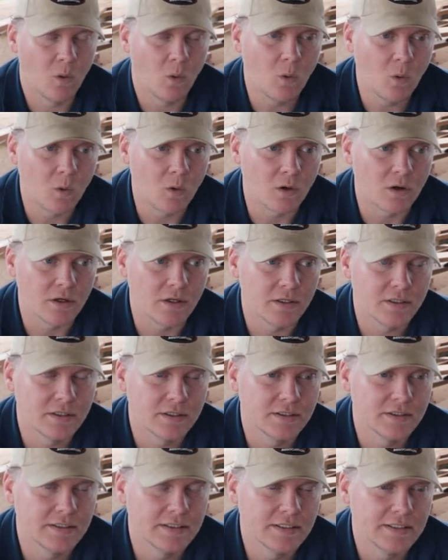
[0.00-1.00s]

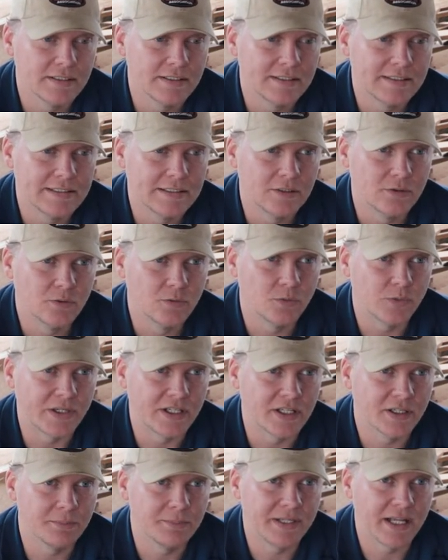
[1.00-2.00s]
or we
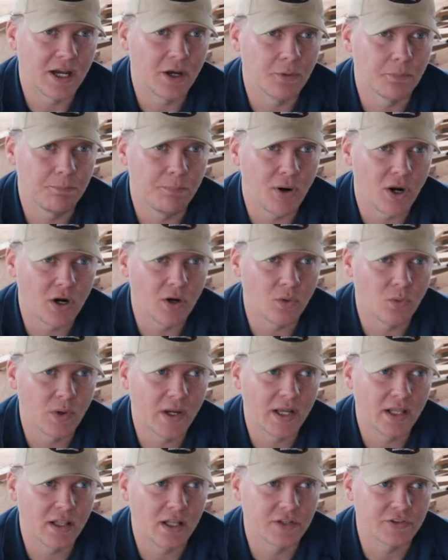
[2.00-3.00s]
come down part
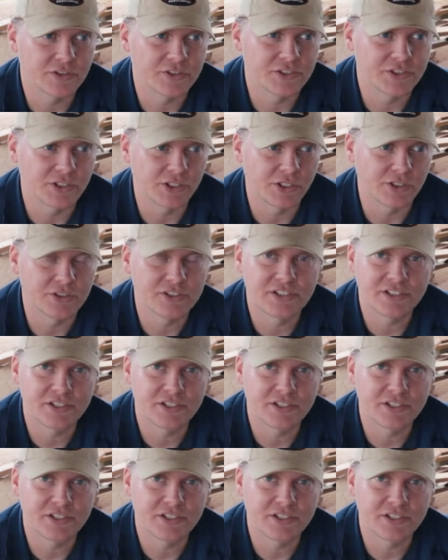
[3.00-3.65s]
way along the skirt,